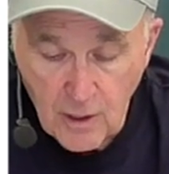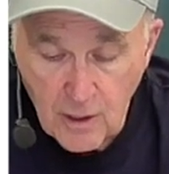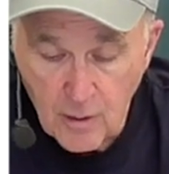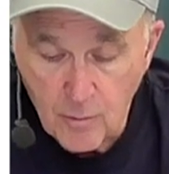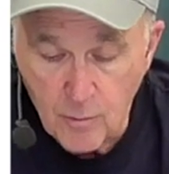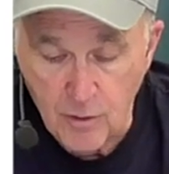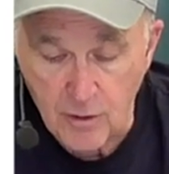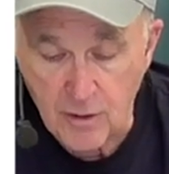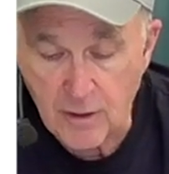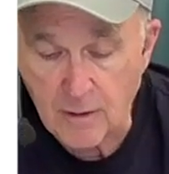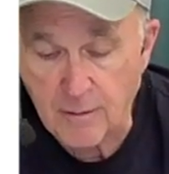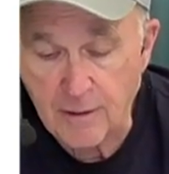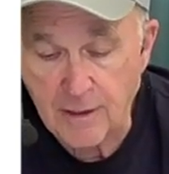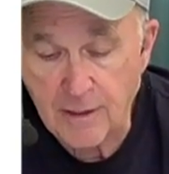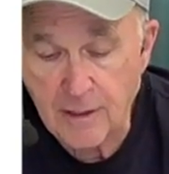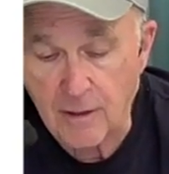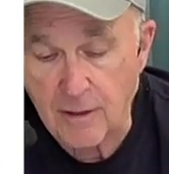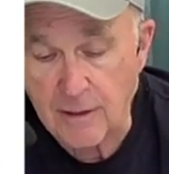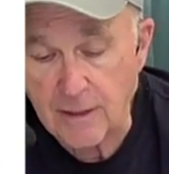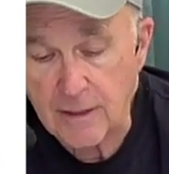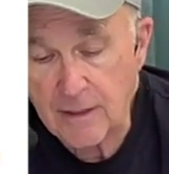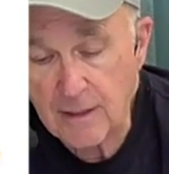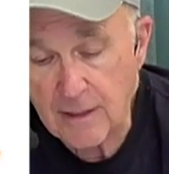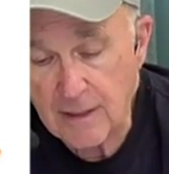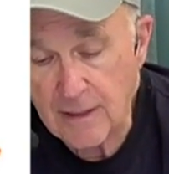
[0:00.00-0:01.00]
But let me tell
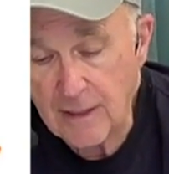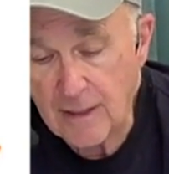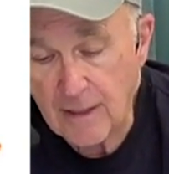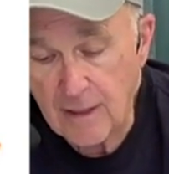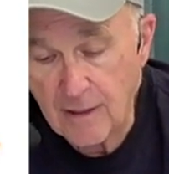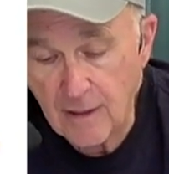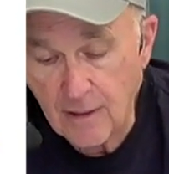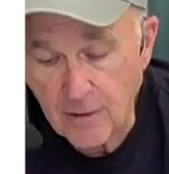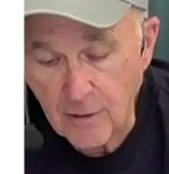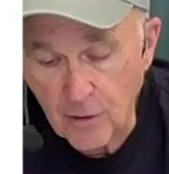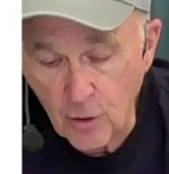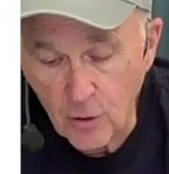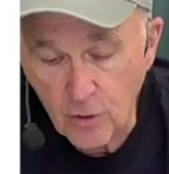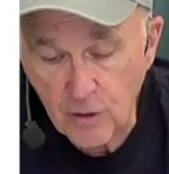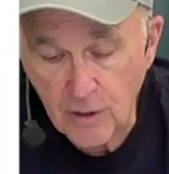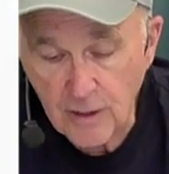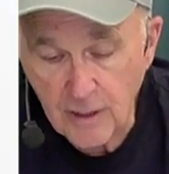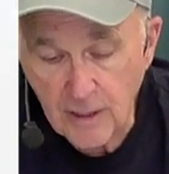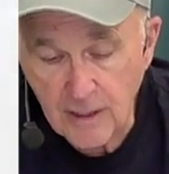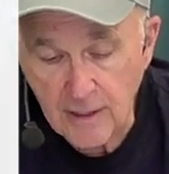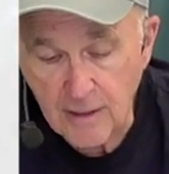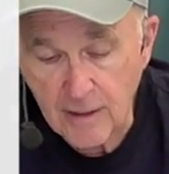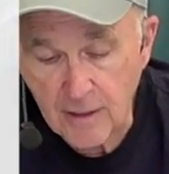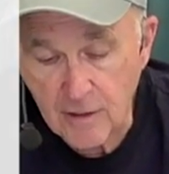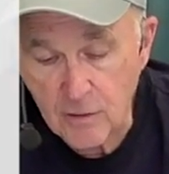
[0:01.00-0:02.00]
you, you could
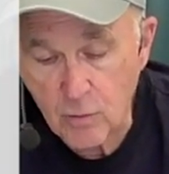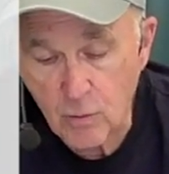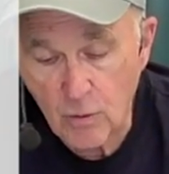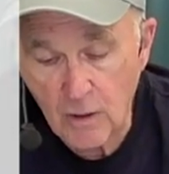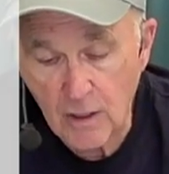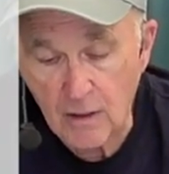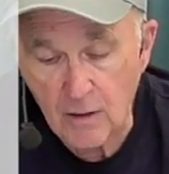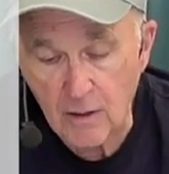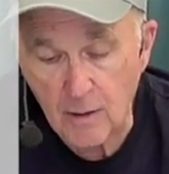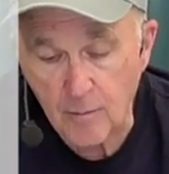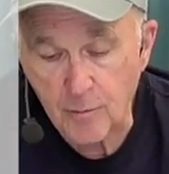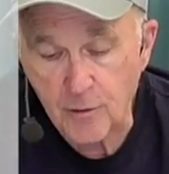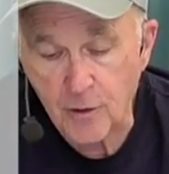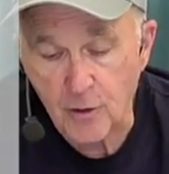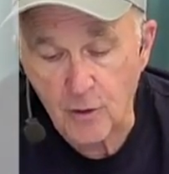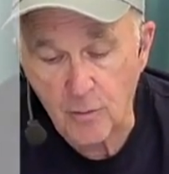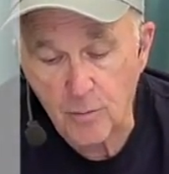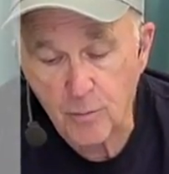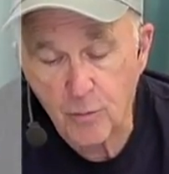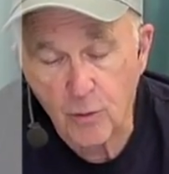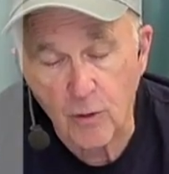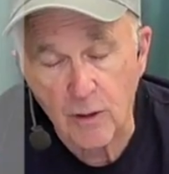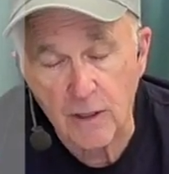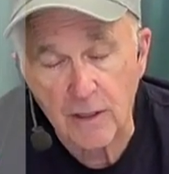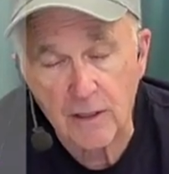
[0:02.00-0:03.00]
heat this wire up to the
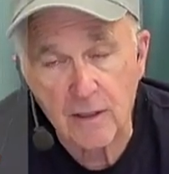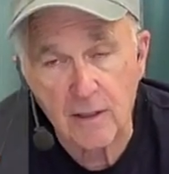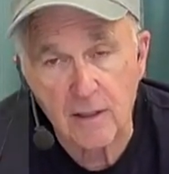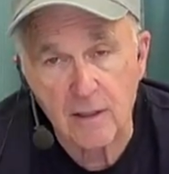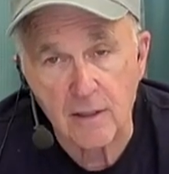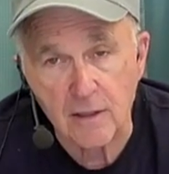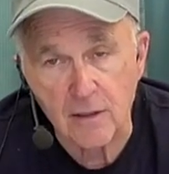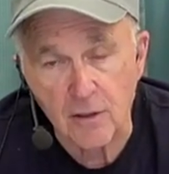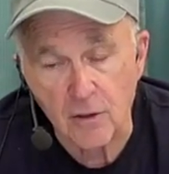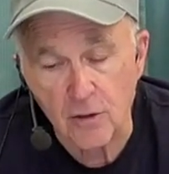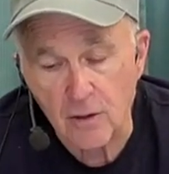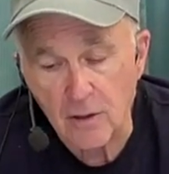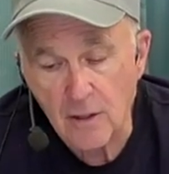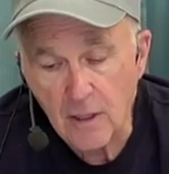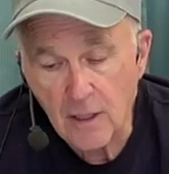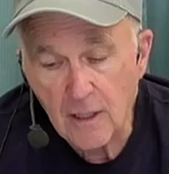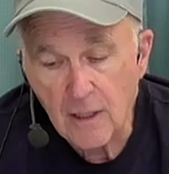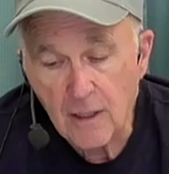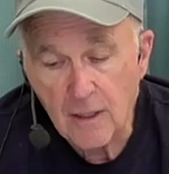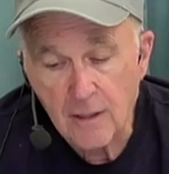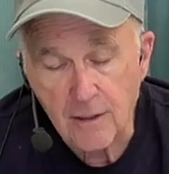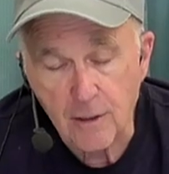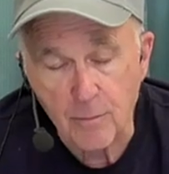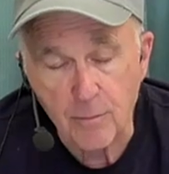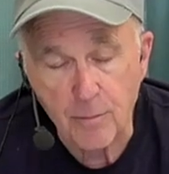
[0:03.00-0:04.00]
point that you
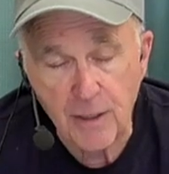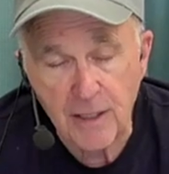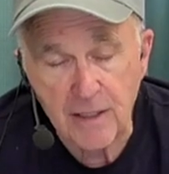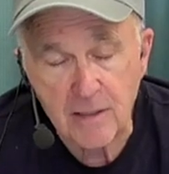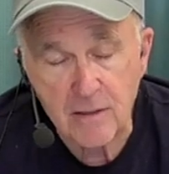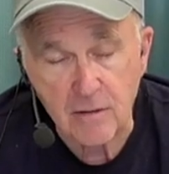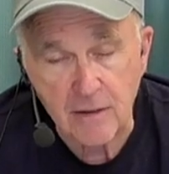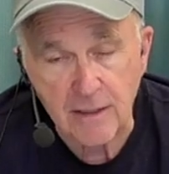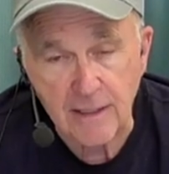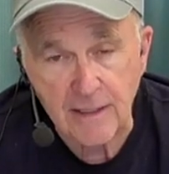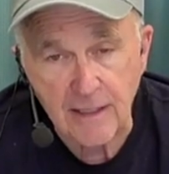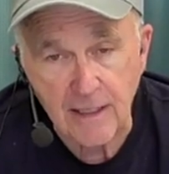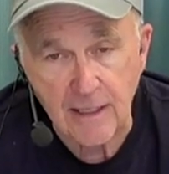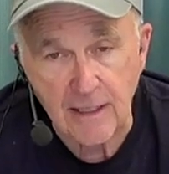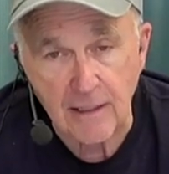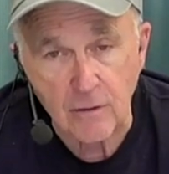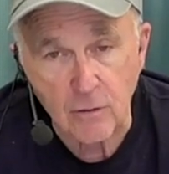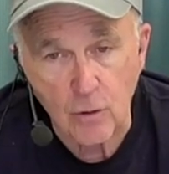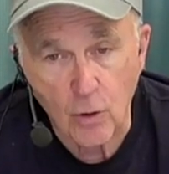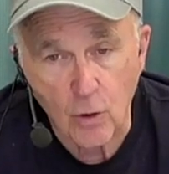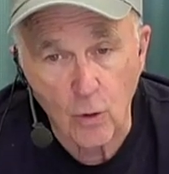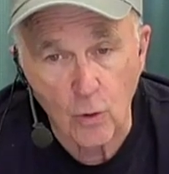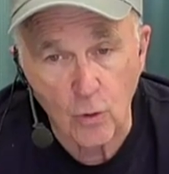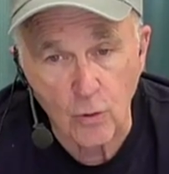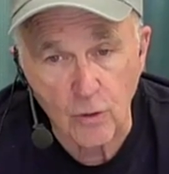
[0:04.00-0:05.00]
basically can't
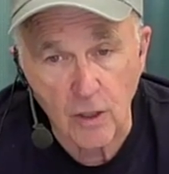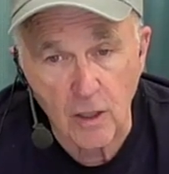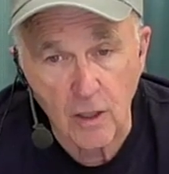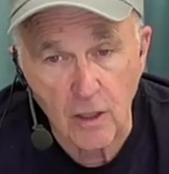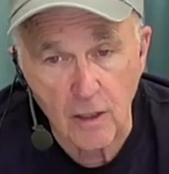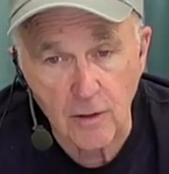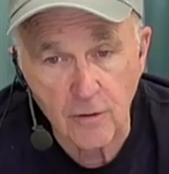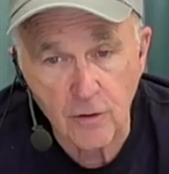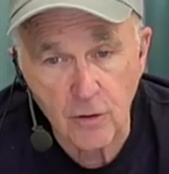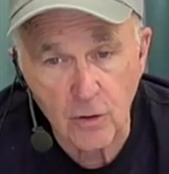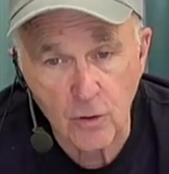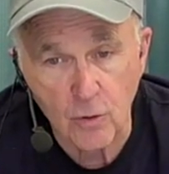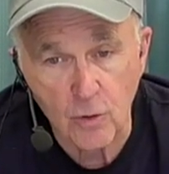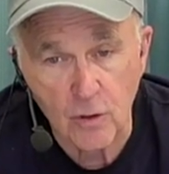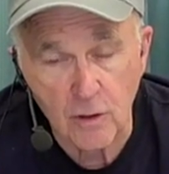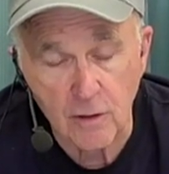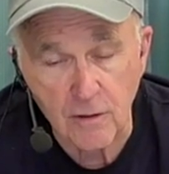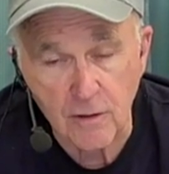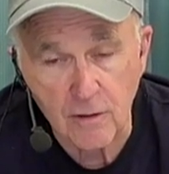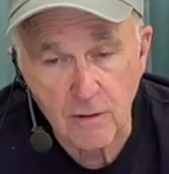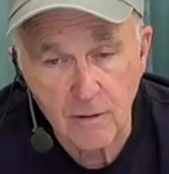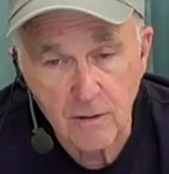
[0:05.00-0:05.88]
hold on to it,